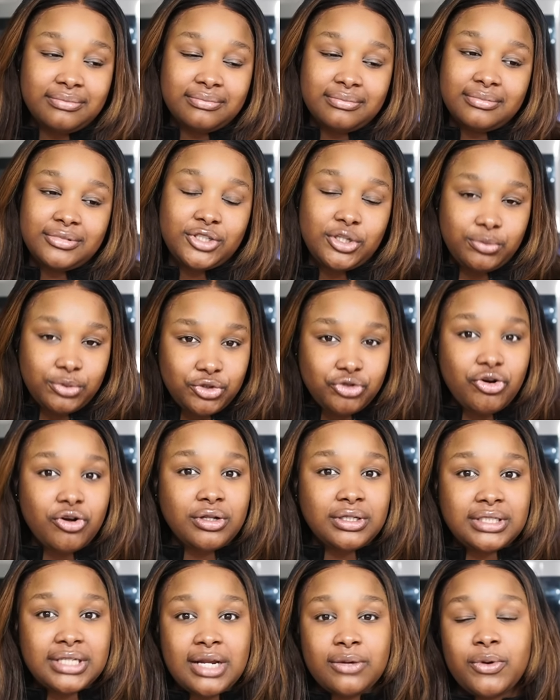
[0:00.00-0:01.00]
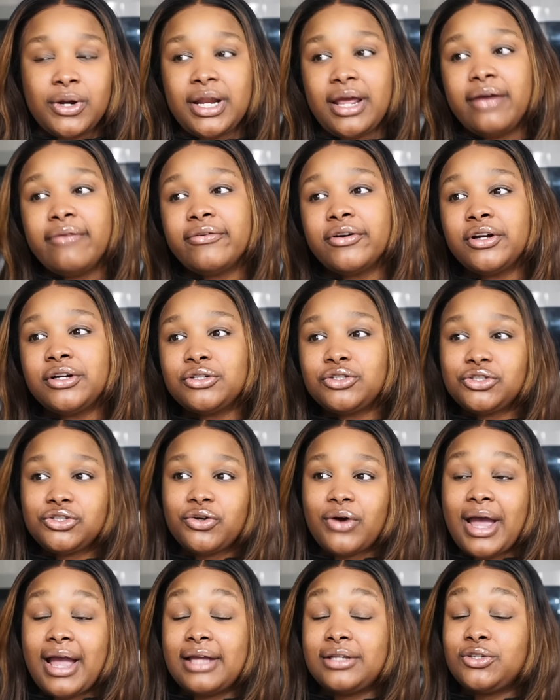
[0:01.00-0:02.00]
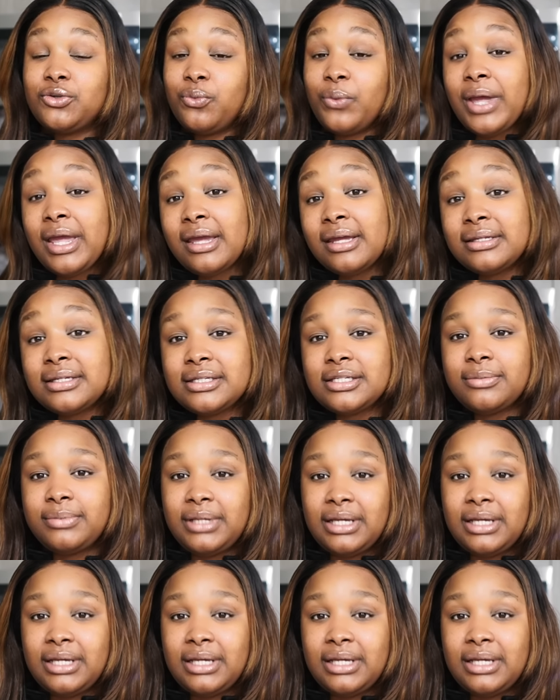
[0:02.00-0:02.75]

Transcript: some struggles and whatever, so I had to wait to be